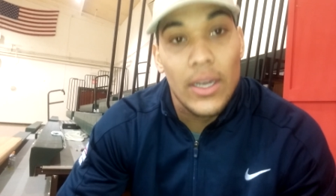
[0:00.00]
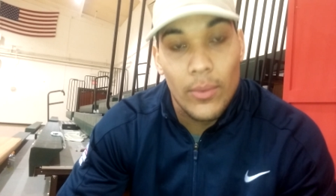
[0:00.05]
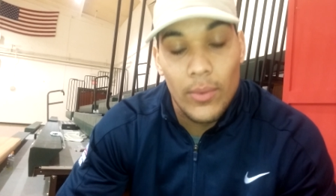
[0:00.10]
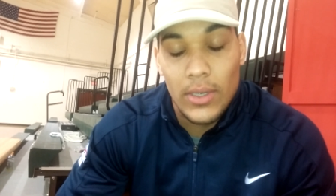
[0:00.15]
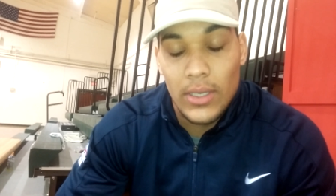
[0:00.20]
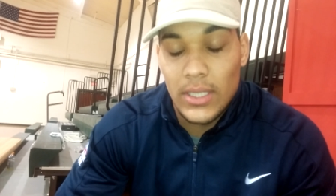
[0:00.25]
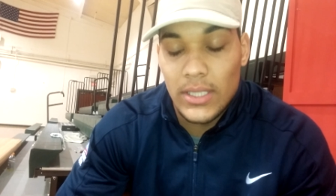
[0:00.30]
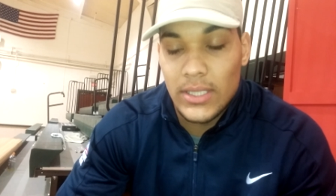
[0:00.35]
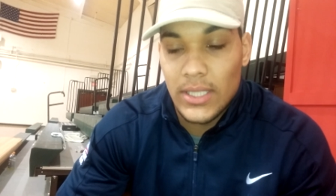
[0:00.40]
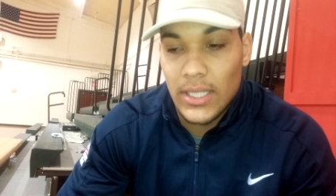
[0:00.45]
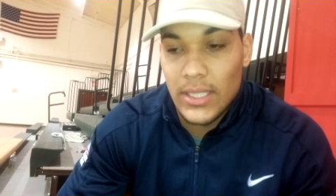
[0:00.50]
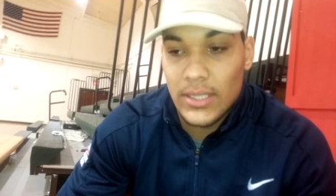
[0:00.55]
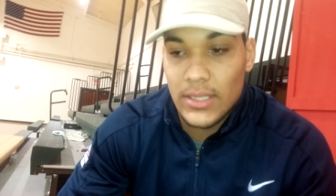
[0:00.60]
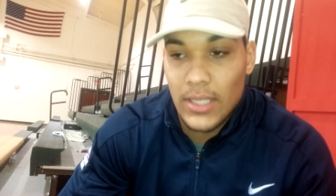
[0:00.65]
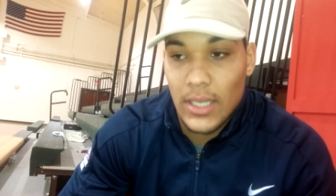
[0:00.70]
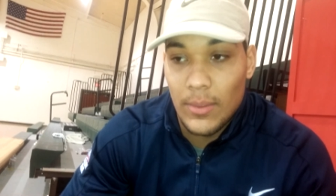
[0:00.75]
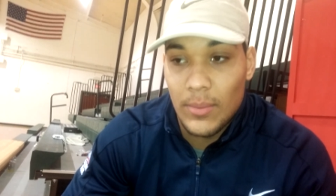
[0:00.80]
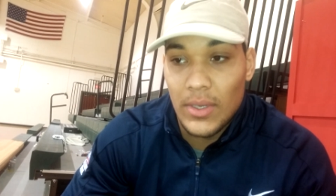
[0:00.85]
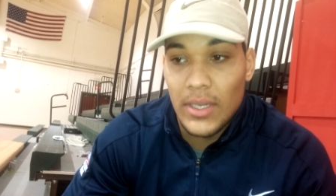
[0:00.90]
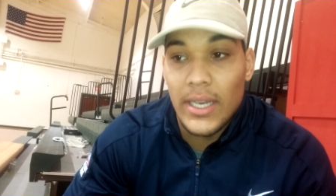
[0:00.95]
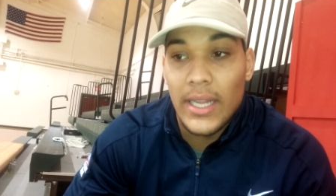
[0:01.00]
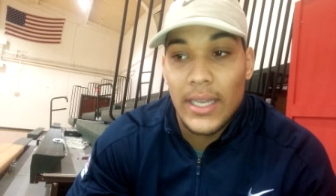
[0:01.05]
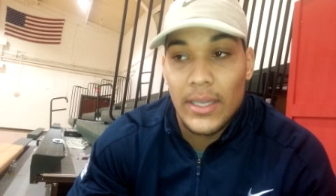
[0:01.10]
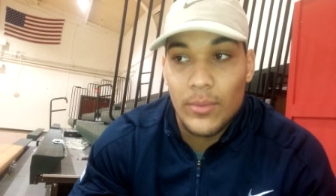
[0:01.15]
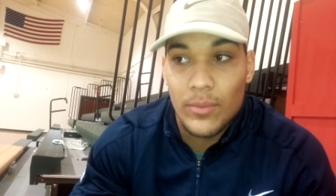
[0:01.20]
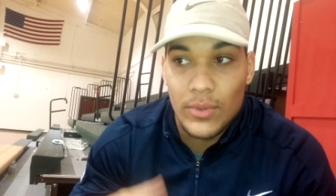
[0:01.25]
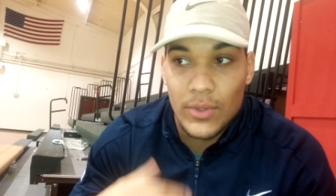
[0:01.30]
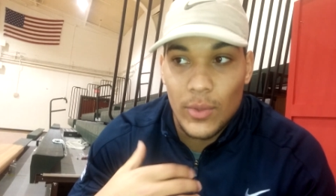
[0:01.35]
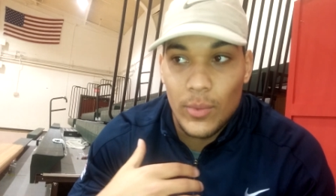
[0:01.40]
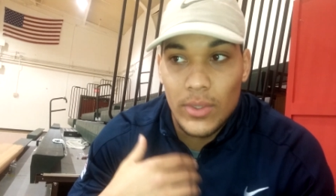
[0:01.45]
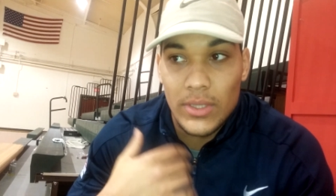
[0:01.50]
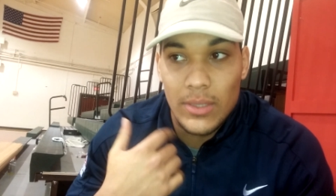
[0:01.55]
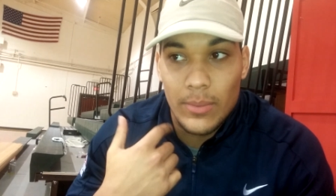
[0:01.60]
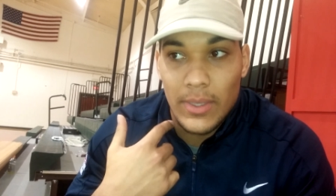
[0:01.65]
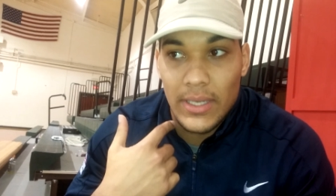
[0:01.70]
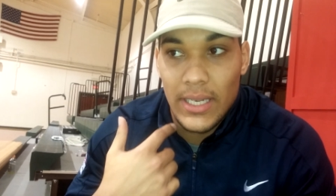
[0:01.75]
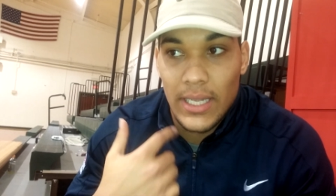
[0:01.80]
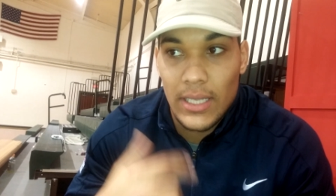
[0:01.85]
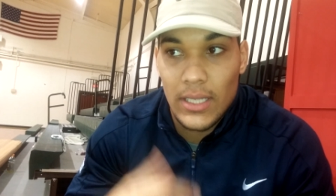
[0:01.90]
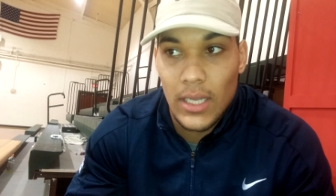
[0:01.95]
Yeah, the one in the chest. Um, the neck, the ones
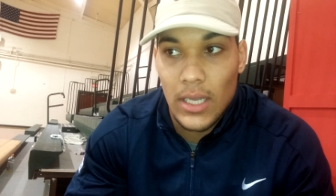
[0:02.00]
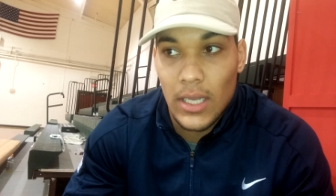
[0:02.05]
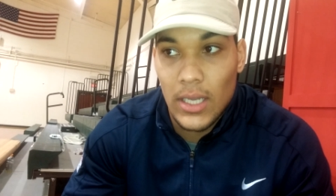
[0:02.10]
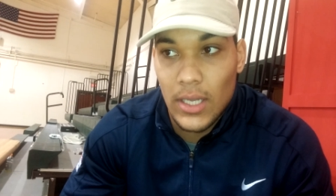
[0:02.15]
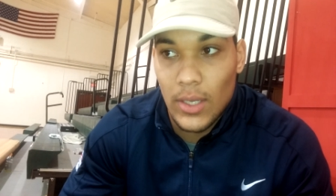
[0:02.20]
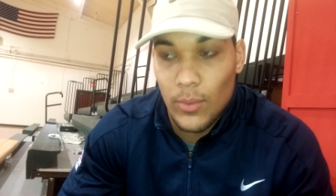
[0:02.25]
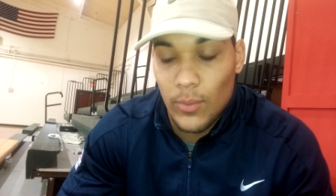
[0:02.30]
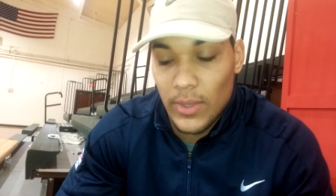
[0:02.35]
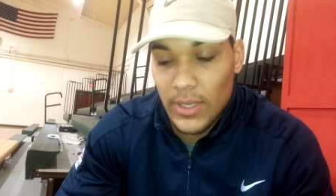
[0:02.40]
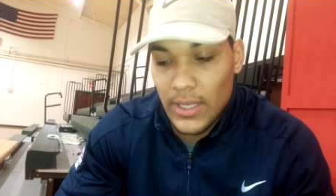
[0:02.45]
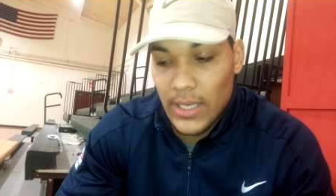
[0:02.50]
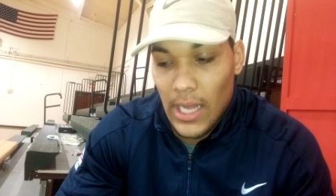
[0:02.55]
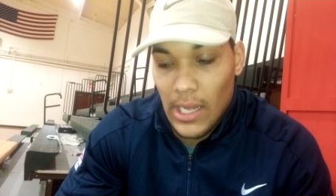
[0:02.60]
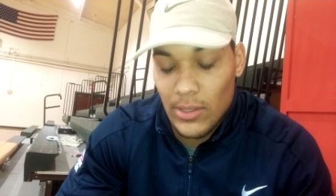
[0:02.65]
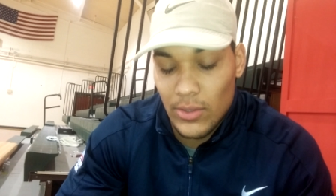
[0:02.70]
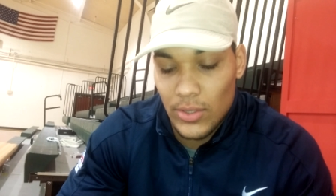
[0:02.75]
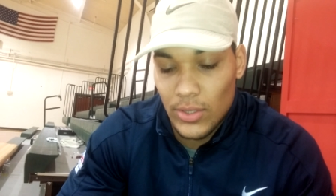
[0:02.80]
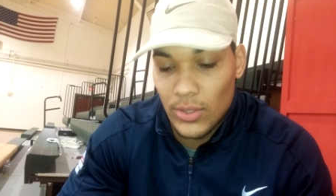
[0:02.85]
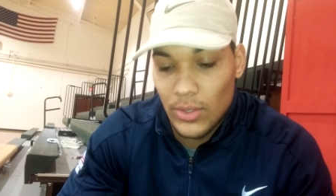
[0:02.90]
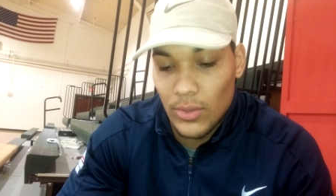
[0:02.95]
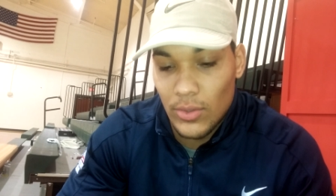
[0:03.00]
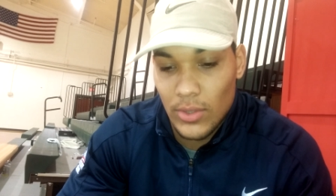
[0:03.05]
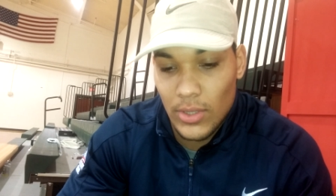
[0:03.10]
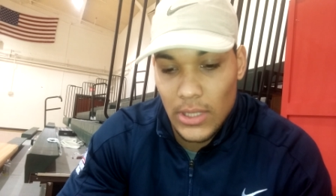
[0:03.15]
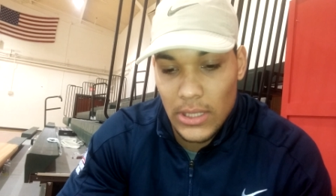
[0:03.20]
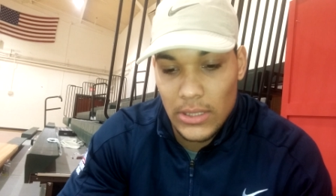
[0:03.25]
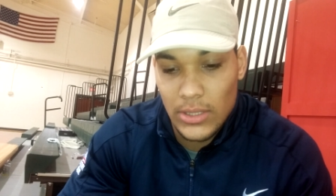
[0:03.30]
in my neck uh, went down too.